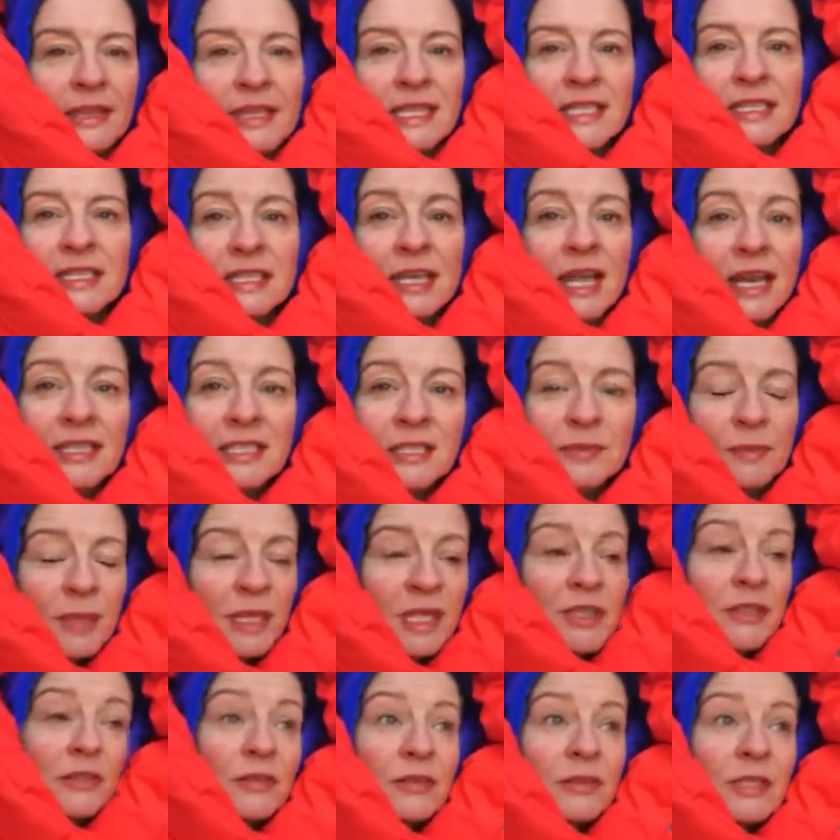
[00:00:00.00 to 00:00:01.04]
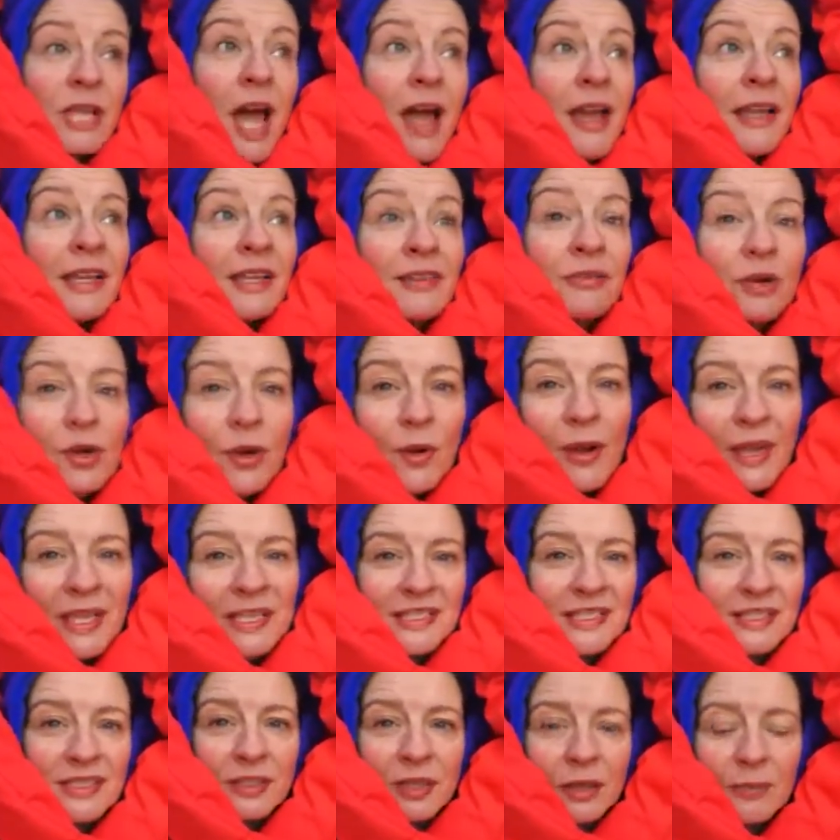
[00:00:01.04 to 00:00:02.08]
these last minute tiny
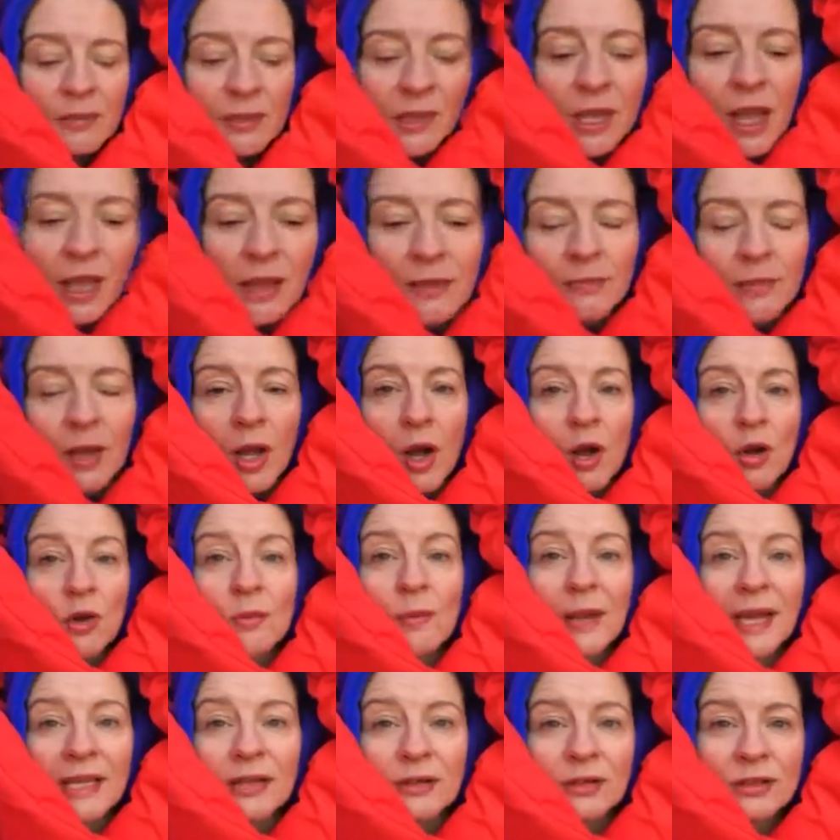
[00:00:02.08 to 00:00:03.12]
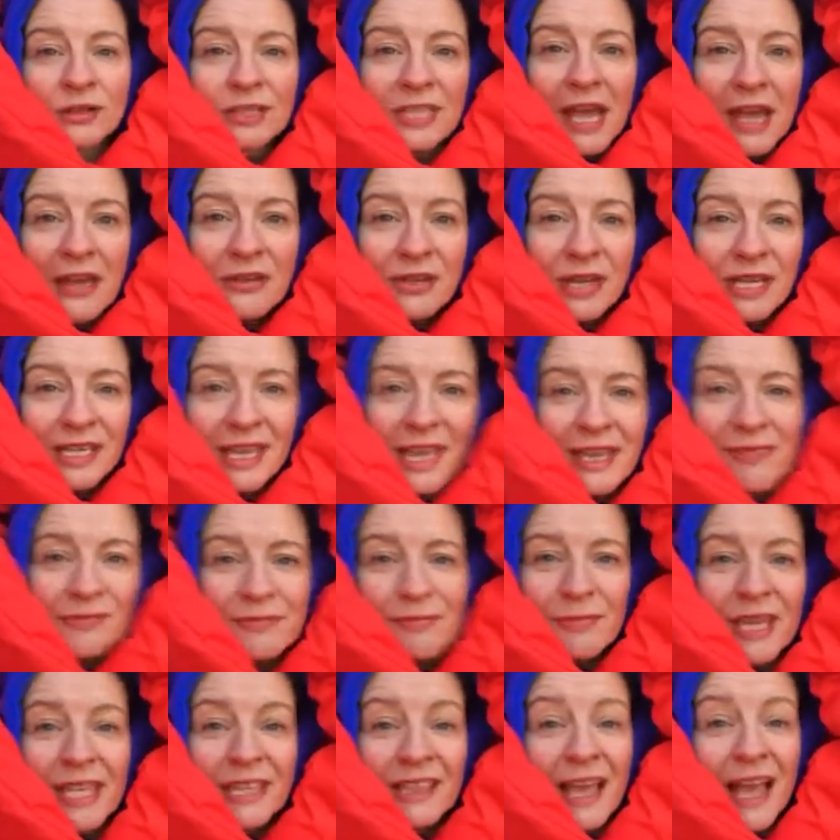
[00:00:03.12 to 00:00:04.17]
requests don't become, oh my lord, how do I
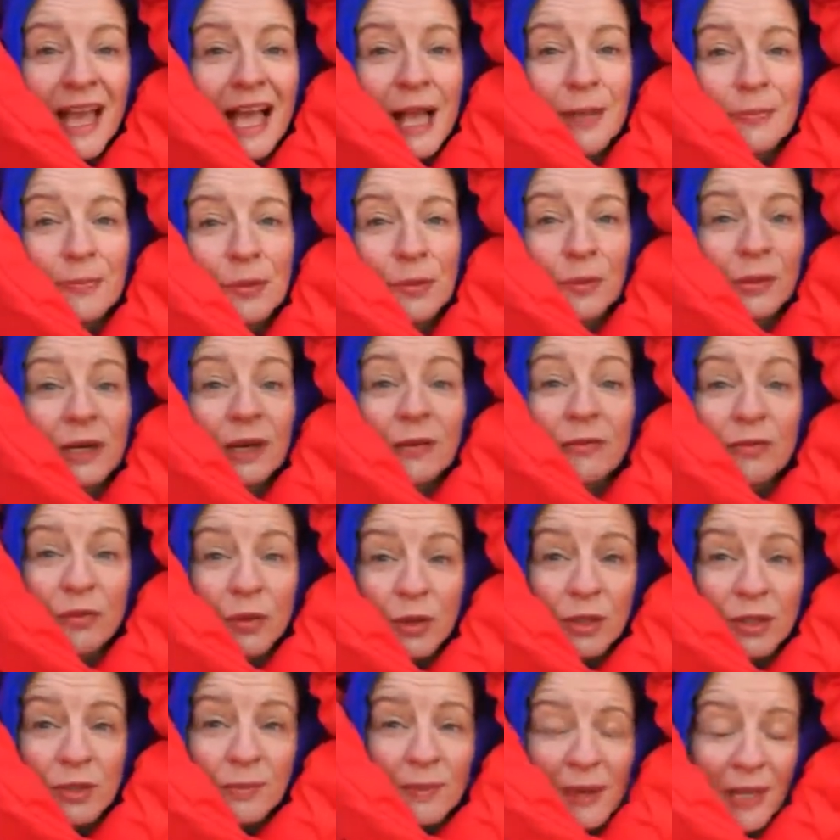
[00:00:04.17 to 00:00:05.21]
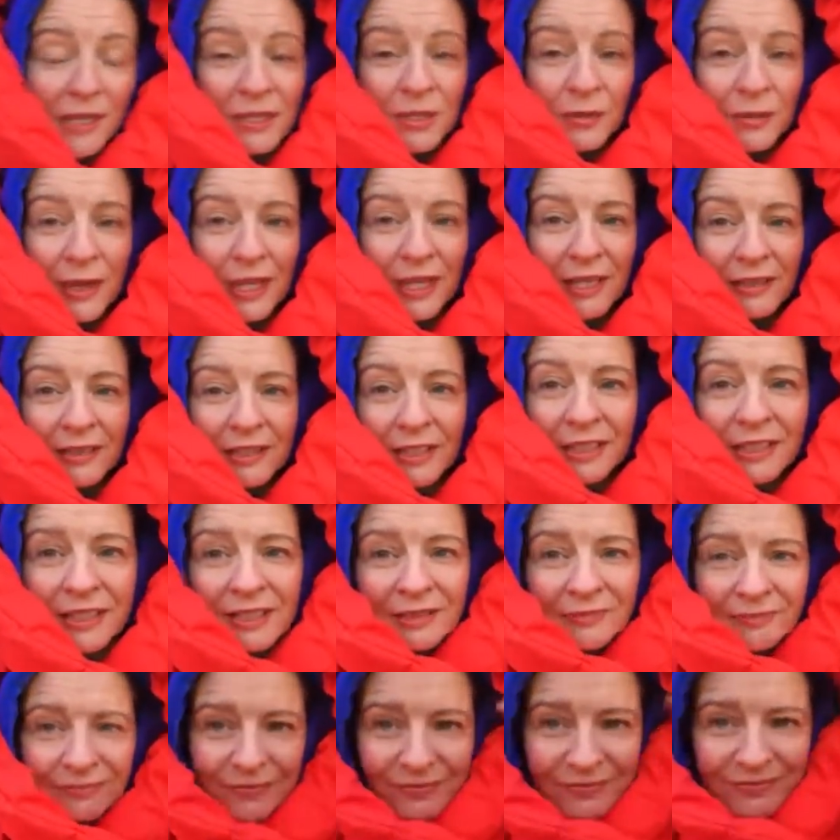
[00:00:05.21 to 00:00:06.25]
get make that happen when I'm 400 miles away?
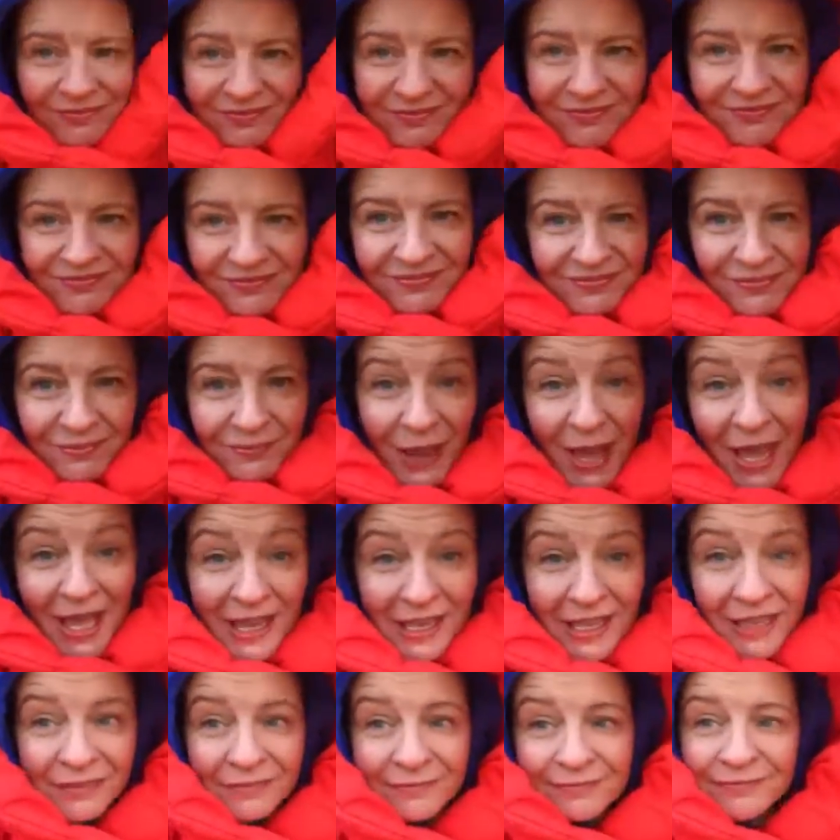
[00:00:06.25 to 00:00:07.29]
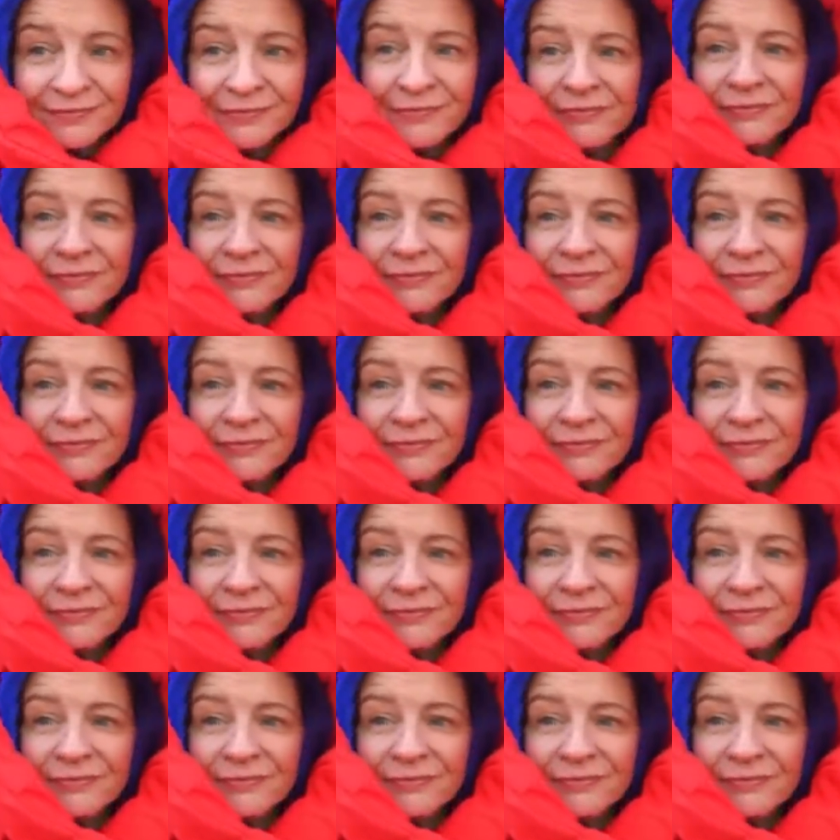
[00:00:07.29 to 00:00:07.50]
Bye.